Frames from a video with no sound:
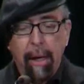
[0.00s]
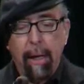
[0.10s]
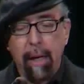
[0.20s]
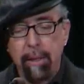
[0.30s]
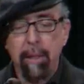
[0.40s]

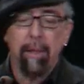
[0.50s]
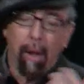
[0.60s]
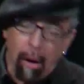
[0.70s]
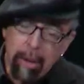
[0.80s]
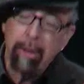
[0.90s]
in essence, the
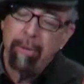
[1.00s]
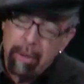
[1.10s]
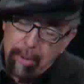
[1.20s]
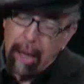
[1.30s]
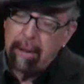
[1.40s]
origin of
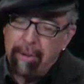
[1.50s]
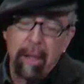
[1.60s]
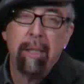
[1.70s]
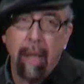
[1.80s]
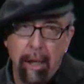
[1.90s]
subjective
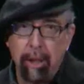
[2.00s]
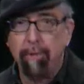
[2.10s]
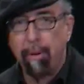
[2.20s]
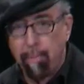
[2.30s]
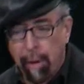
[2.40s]
sensation
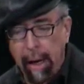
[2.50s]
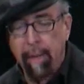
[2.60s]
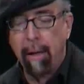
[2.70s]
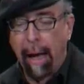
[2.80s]
from brain